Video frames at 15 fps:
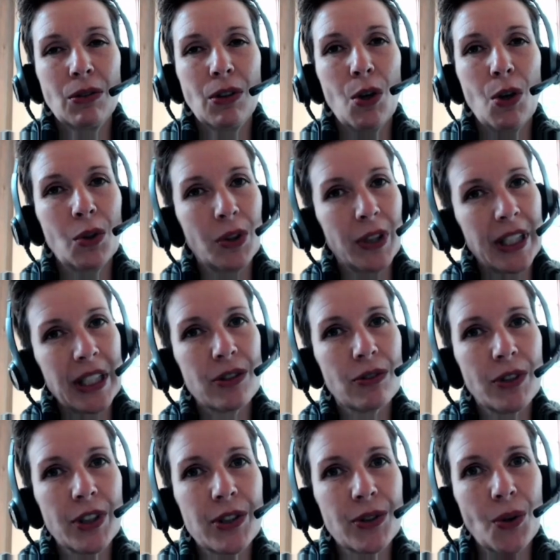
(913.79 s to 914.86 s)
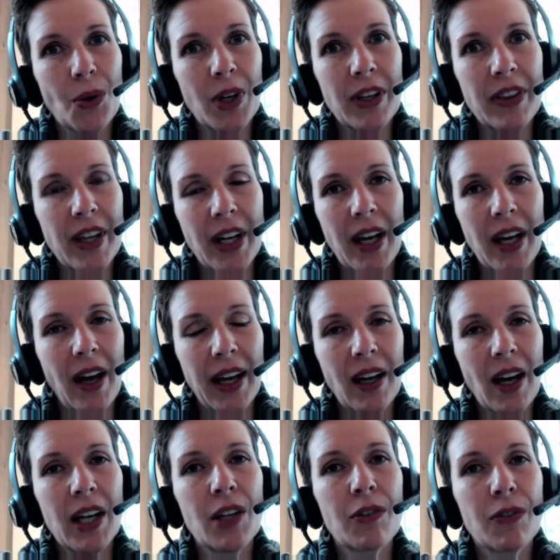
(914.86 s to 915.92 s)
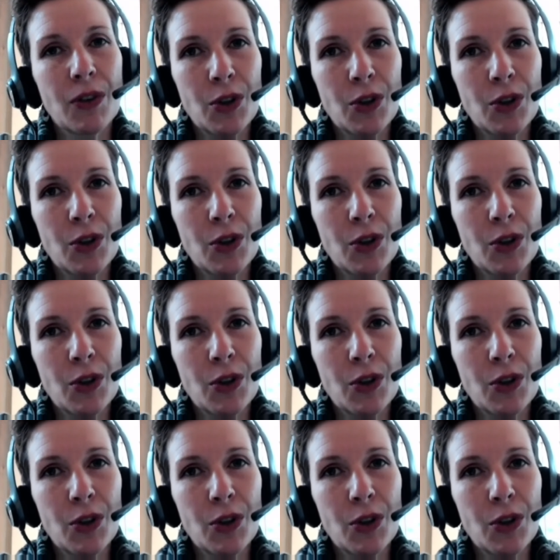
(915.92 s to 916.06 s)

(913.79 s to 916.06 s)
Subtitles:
local history story that I kind of